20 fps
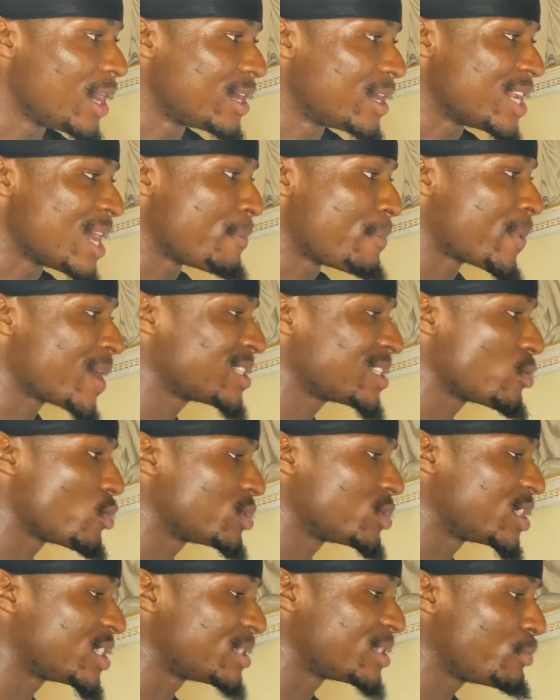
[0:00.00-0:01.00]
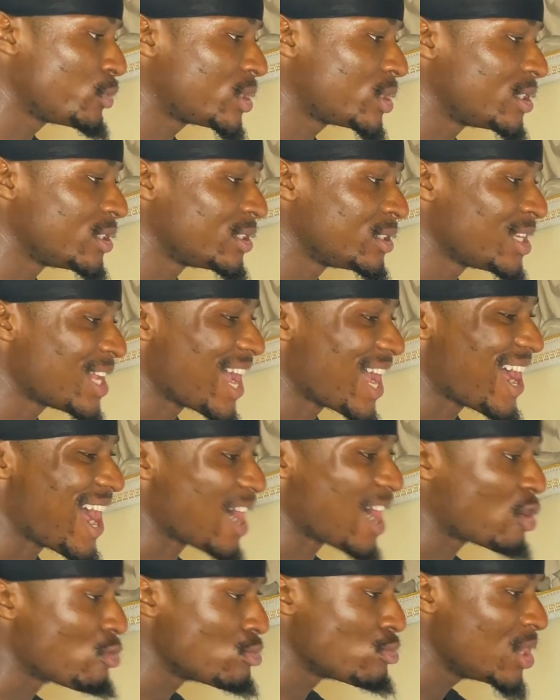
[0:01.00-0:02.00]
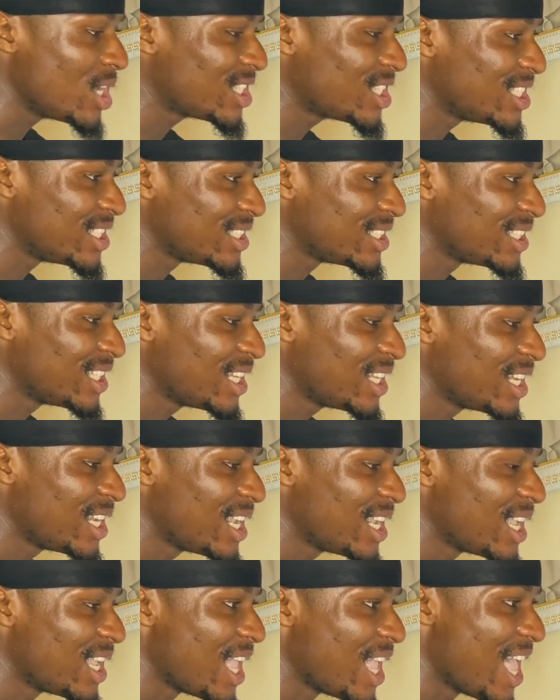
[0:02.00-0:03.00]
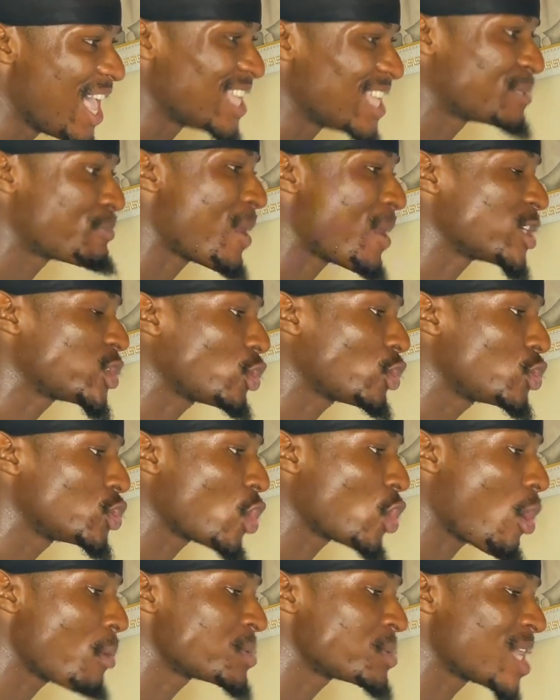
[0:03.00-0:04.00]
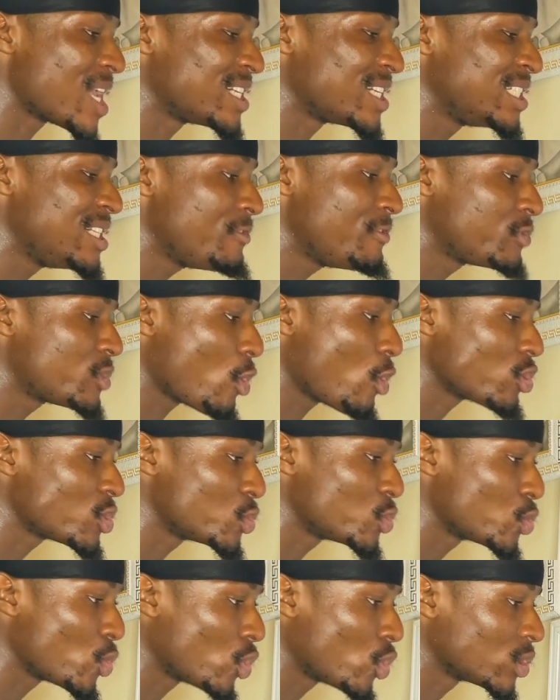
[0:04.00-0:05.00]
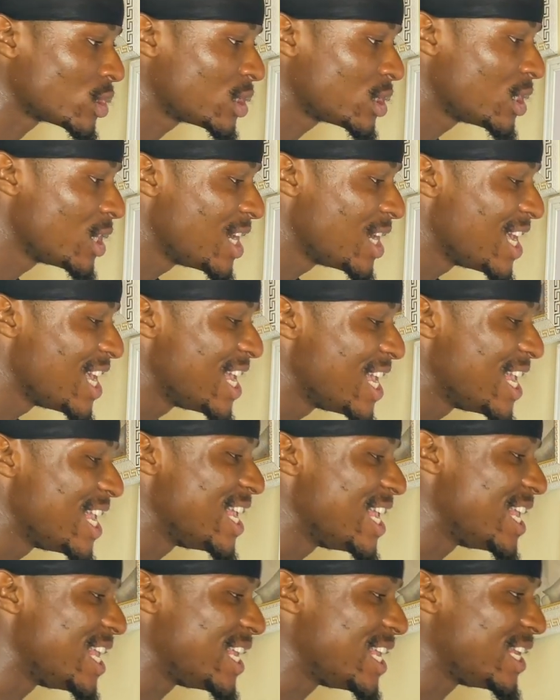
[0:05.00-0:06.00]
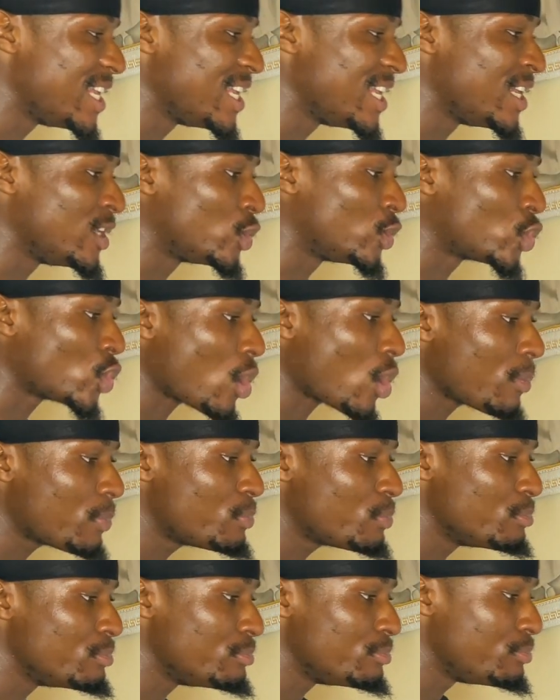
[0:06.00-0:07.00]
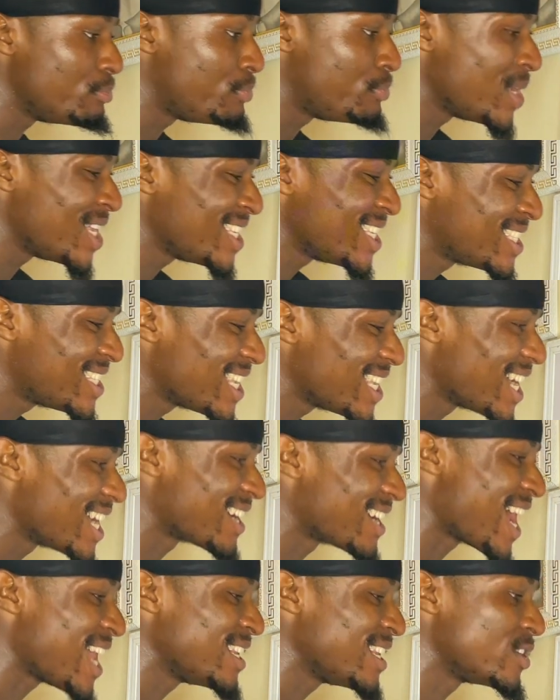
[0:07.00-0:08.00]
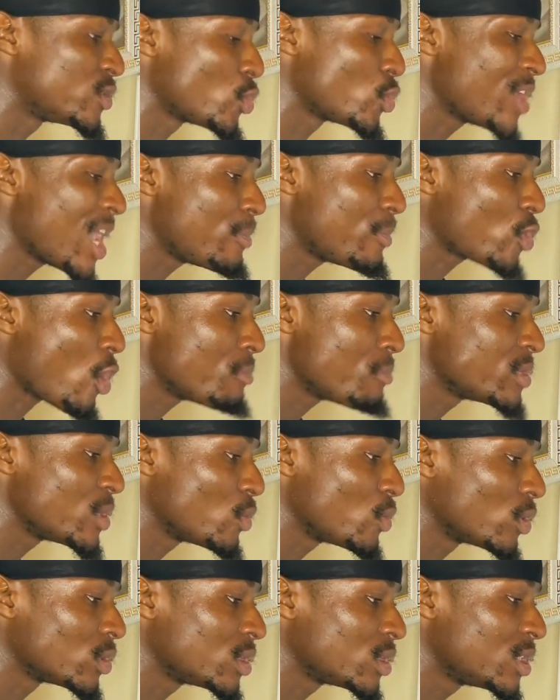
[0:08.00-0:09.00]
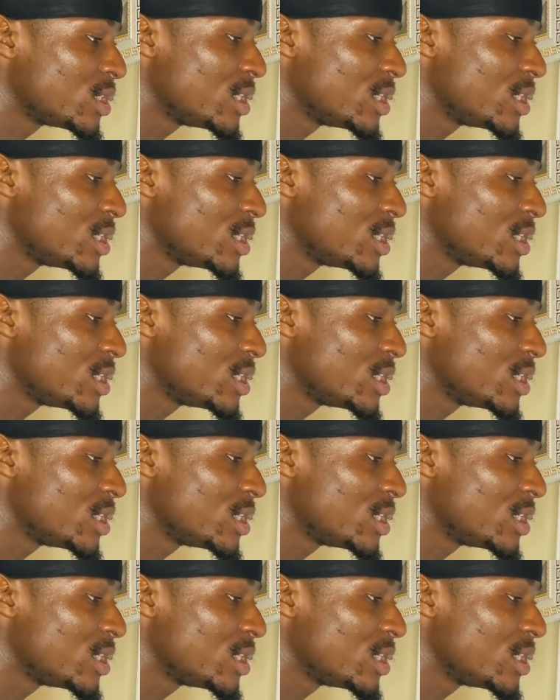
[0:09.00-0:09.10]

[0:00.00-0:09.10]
A price that was distributing, accumulating, expansion to the upside leads us into what? A drop-based rally. So here becomes a what?